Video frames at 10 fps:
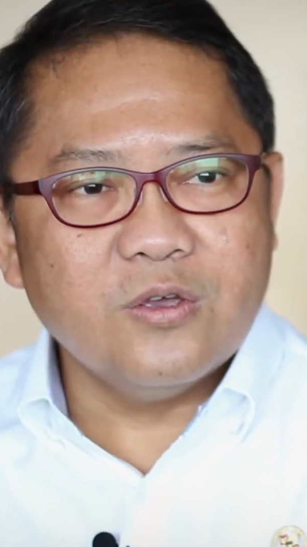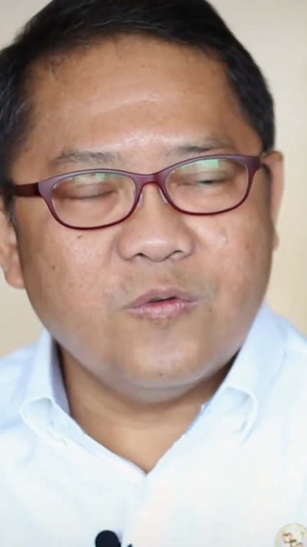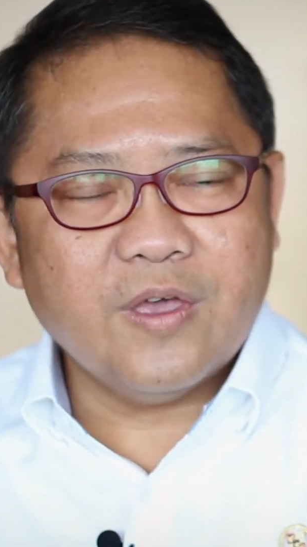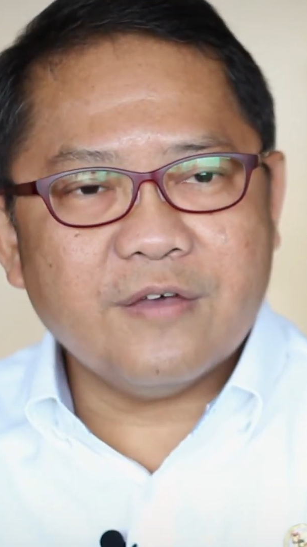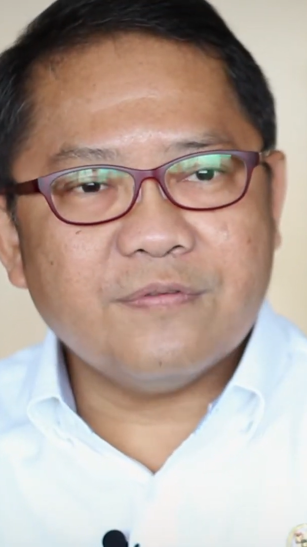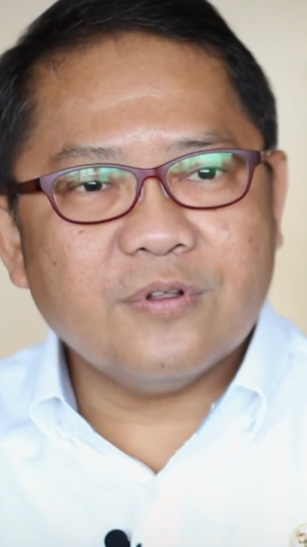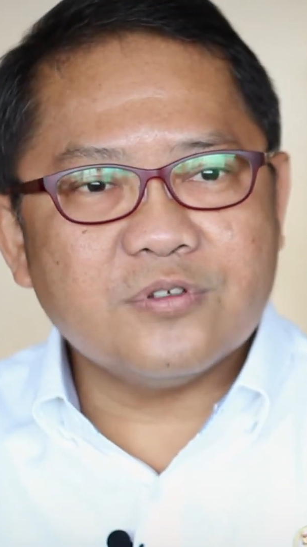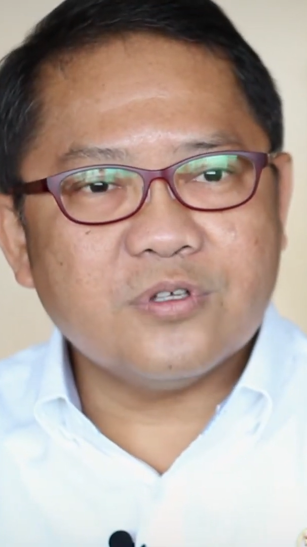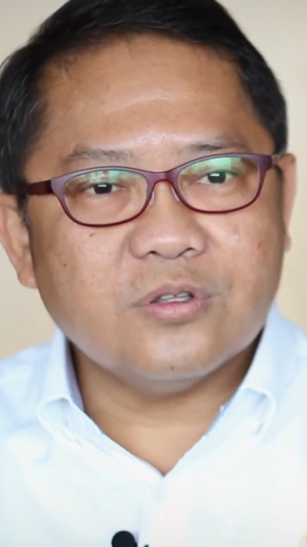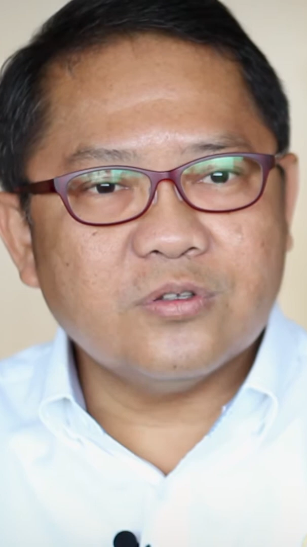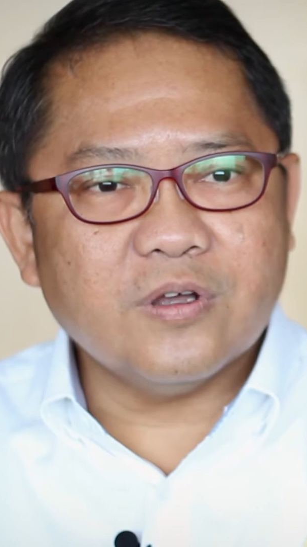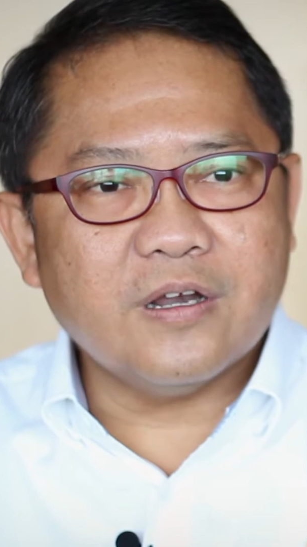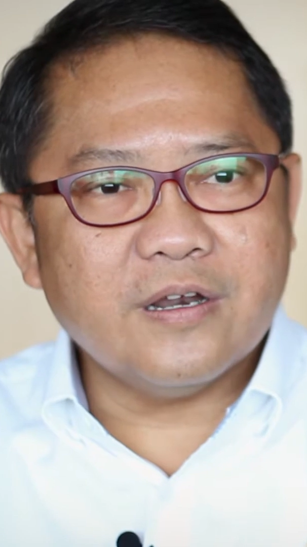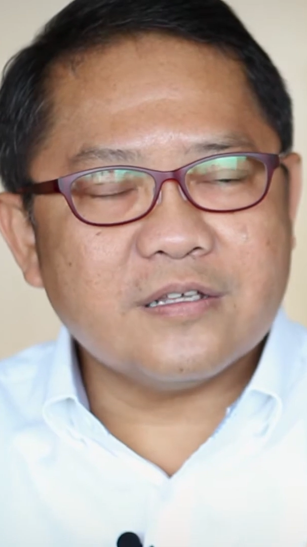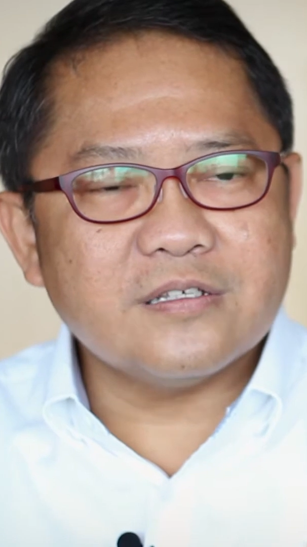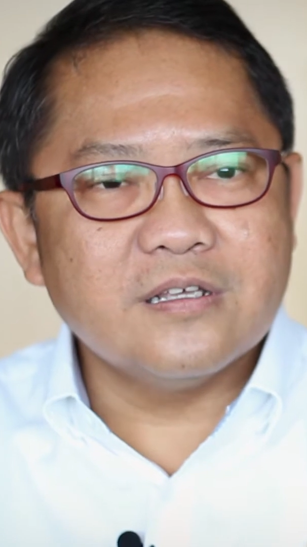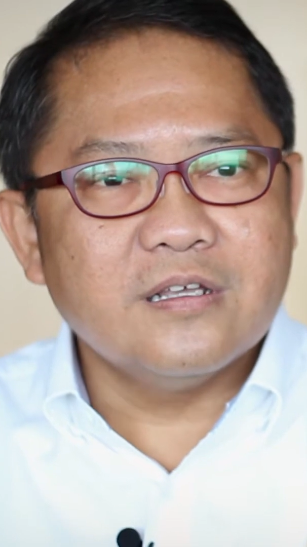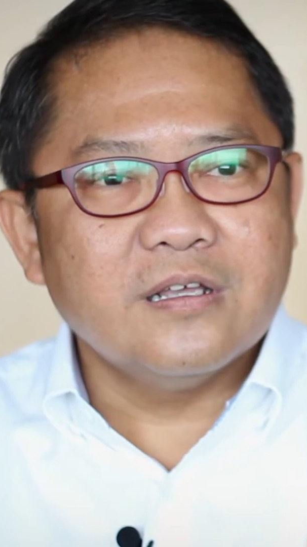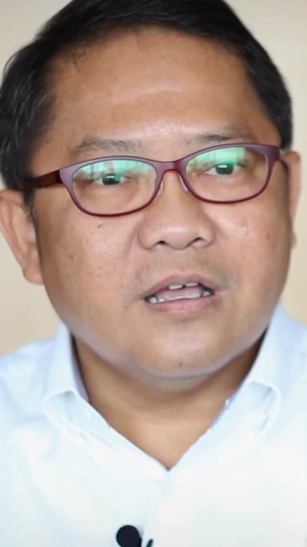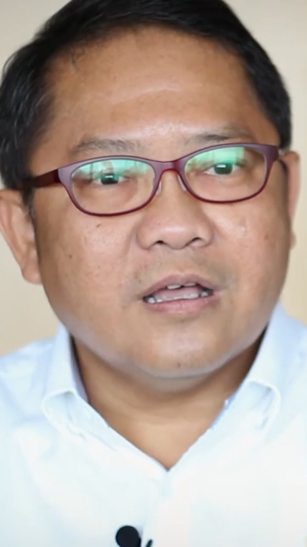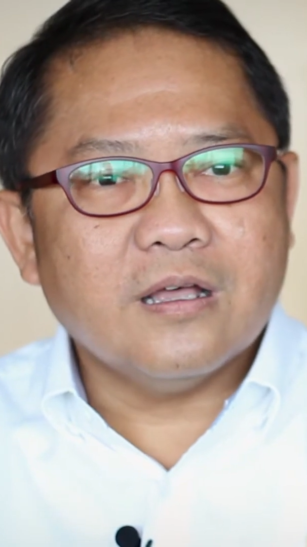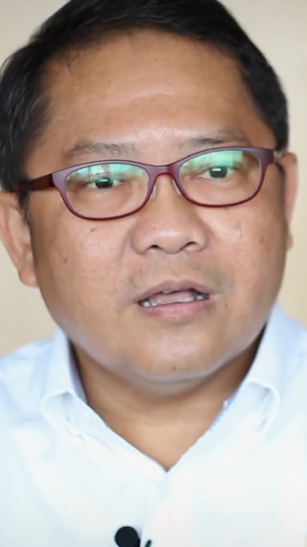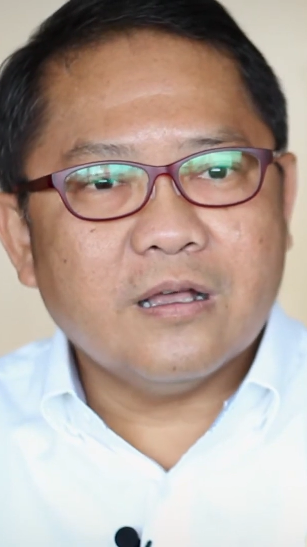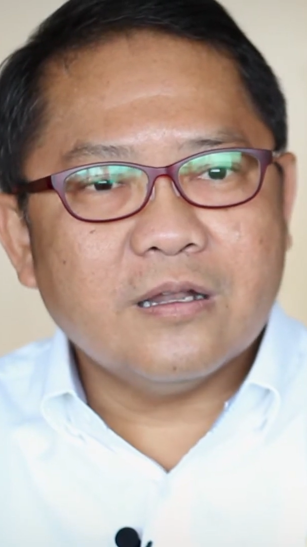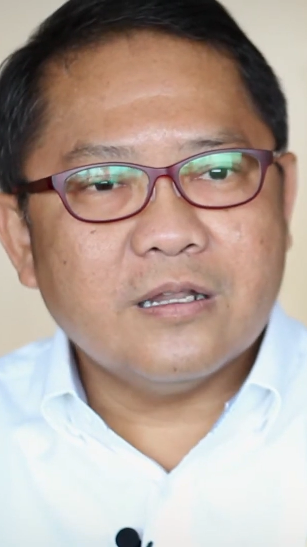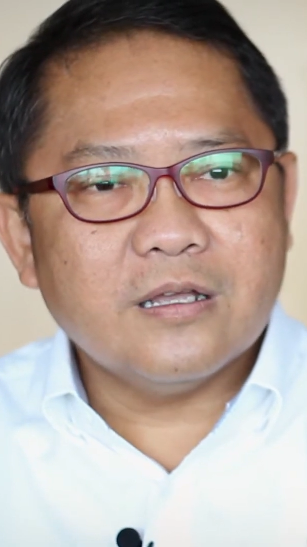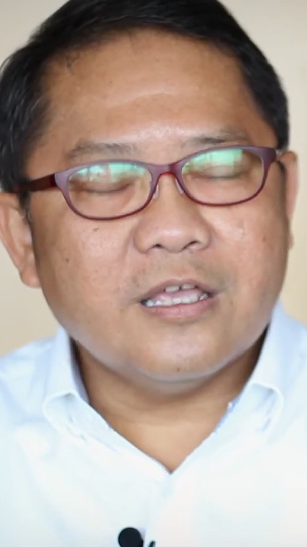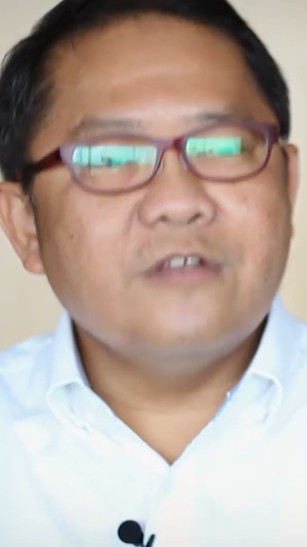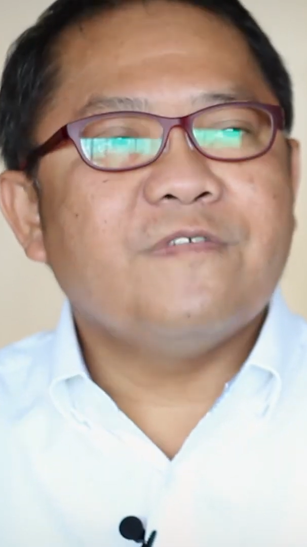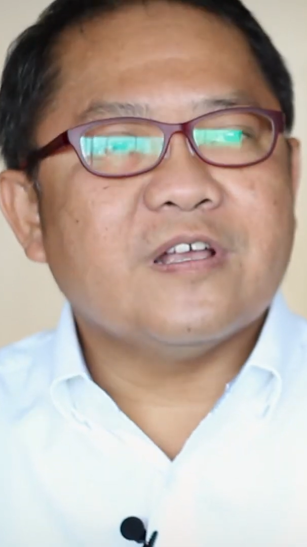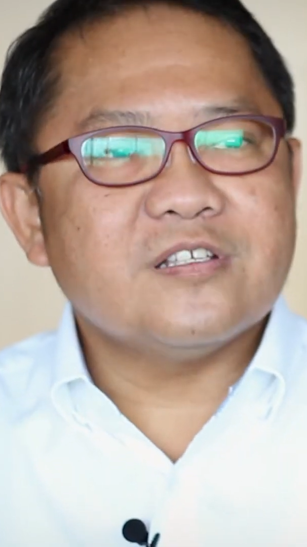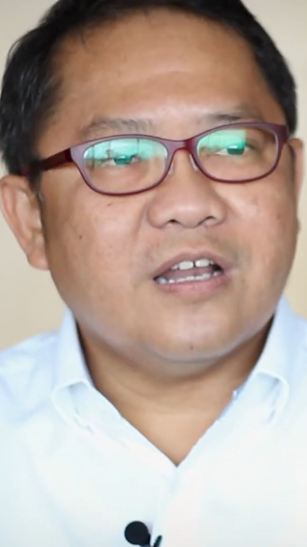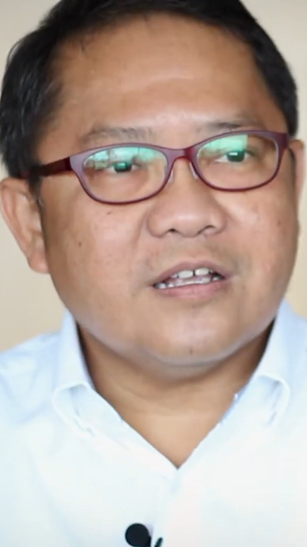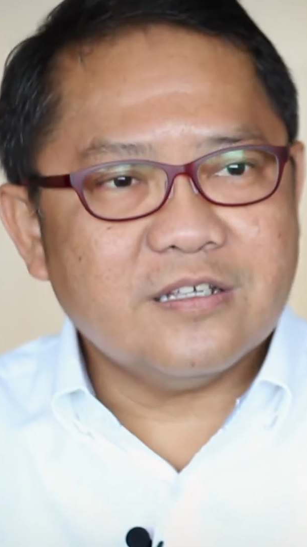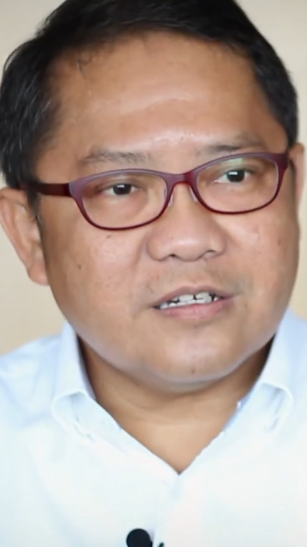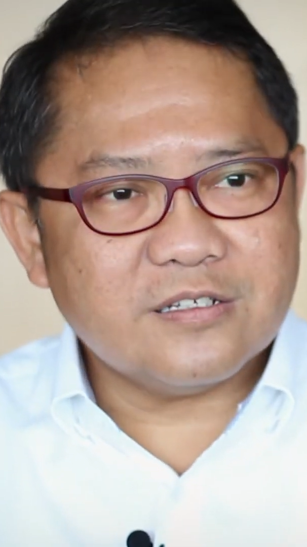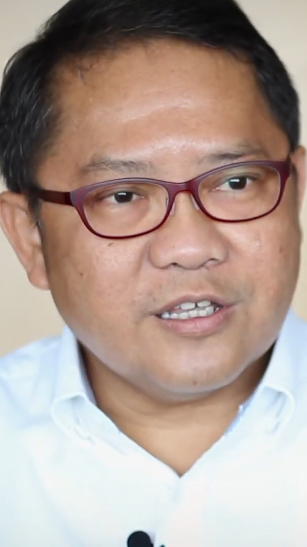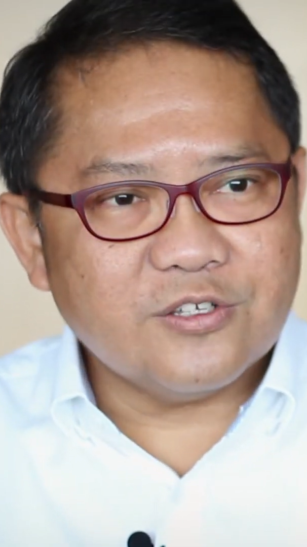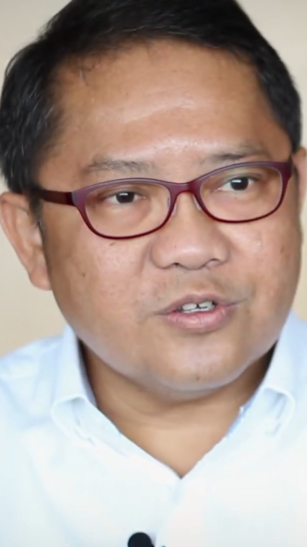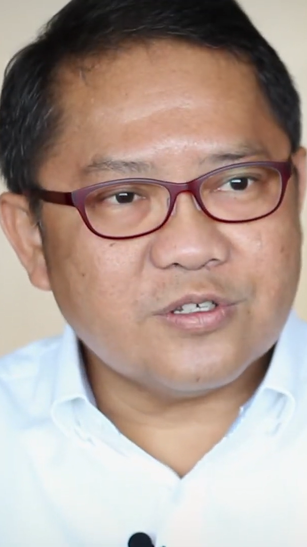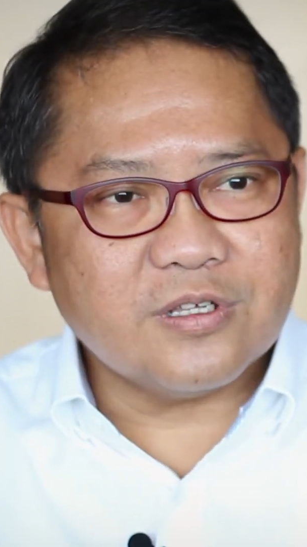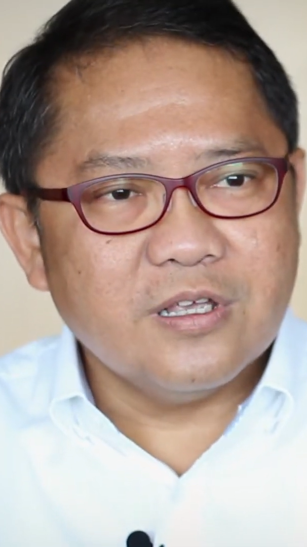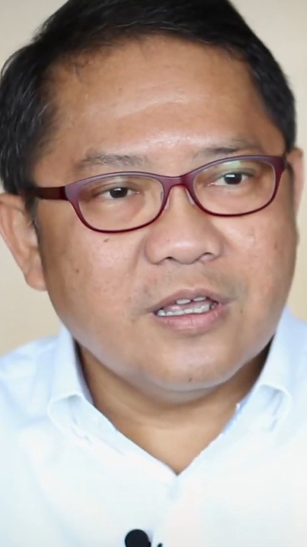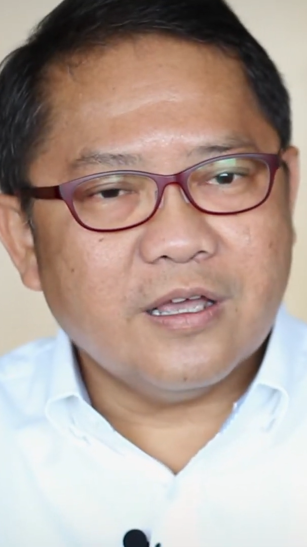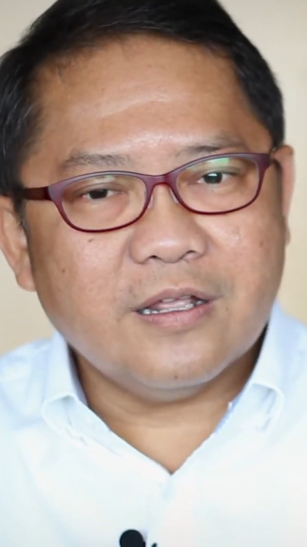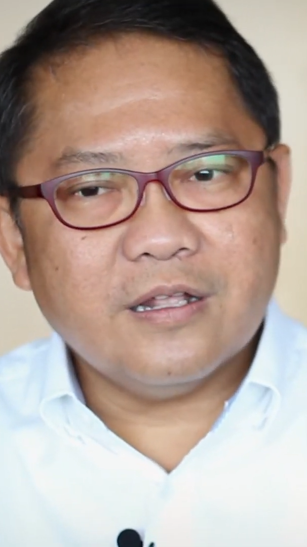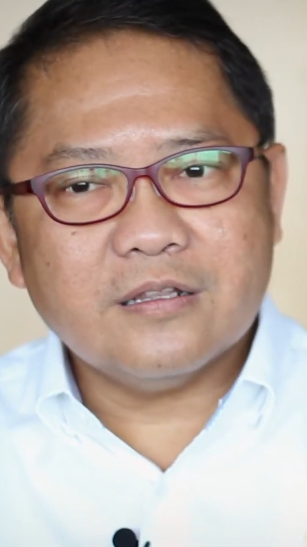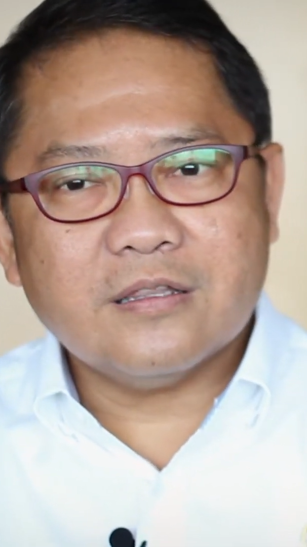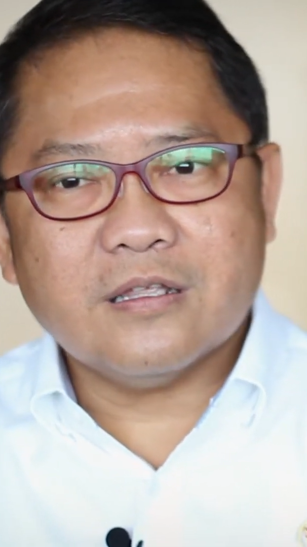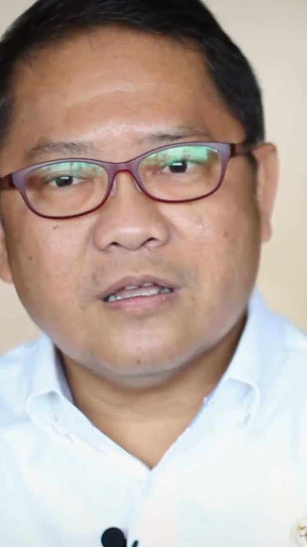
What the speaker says: We have also to address the infrastructure issues, and then